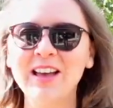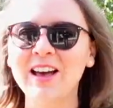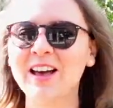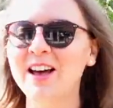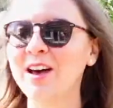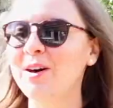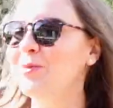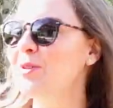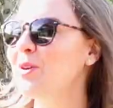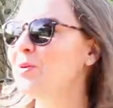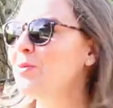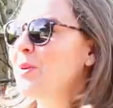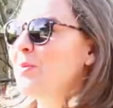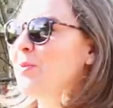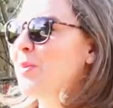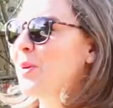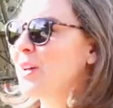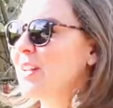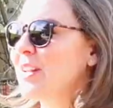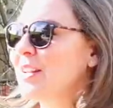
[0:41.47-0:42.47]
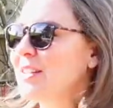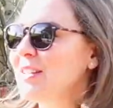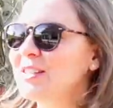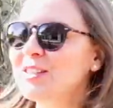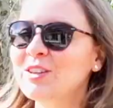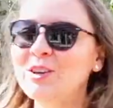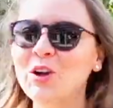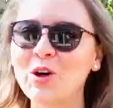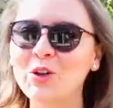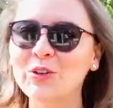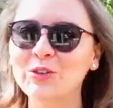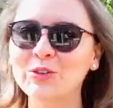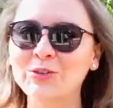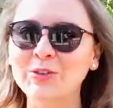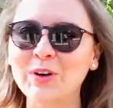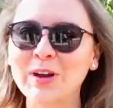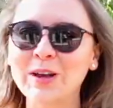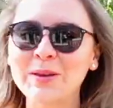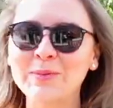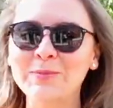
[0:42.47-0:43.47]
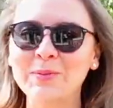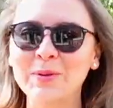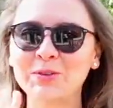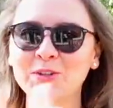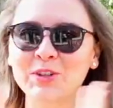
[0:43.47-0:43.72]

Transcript: that we put into the cold frame